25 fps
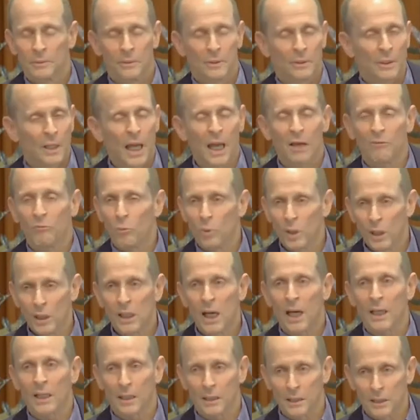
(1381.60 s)
Have we
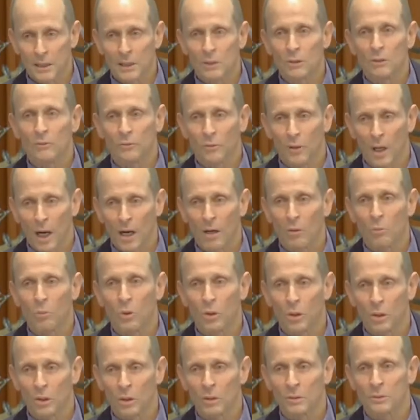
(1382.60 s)
got a deal for our
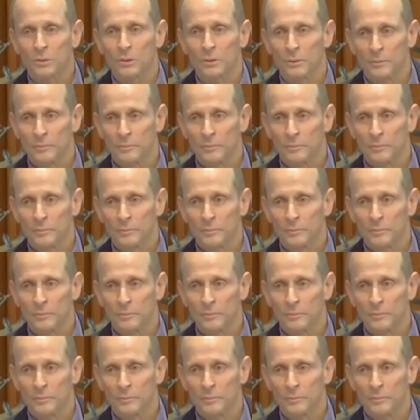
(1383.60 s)
world?